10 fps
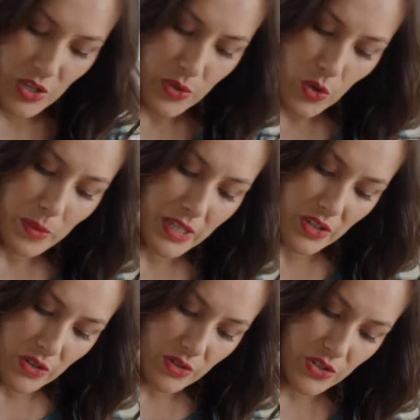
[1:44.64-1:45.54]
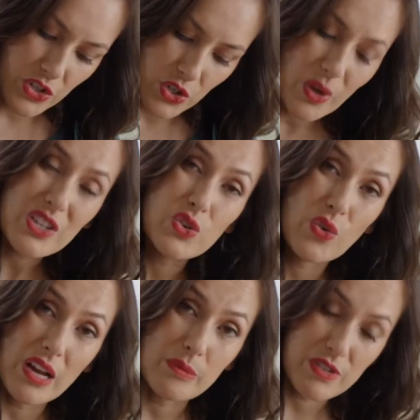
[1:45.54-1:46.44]
would normally use 200
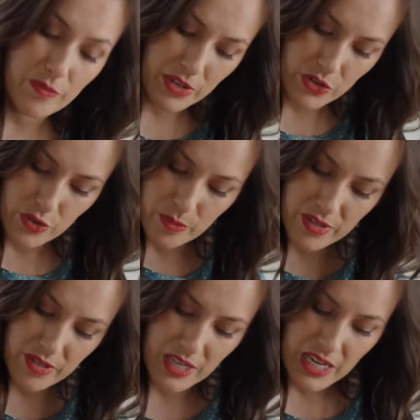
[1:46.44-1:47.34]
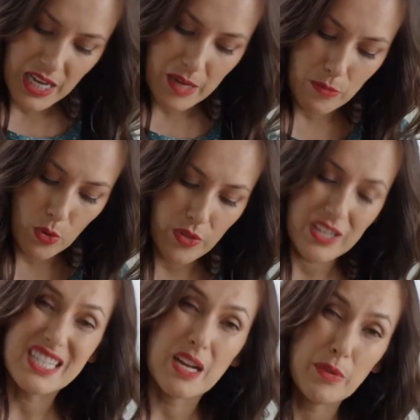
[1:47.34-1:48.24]
grams of mushrooms and more
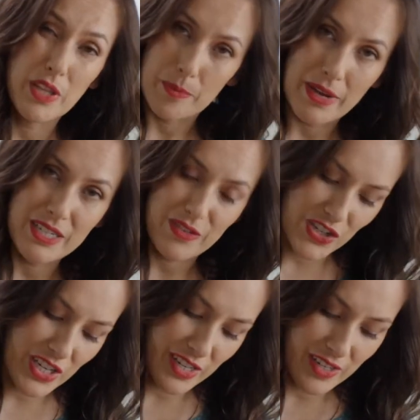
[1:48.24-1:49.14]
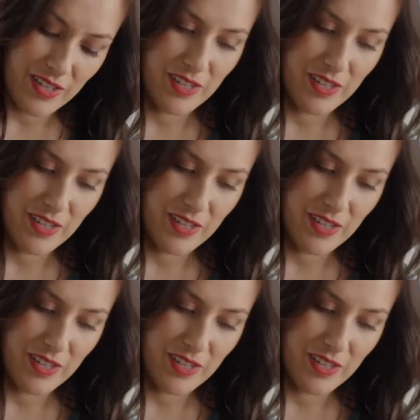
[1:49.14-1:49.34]
than double the amount of chicken,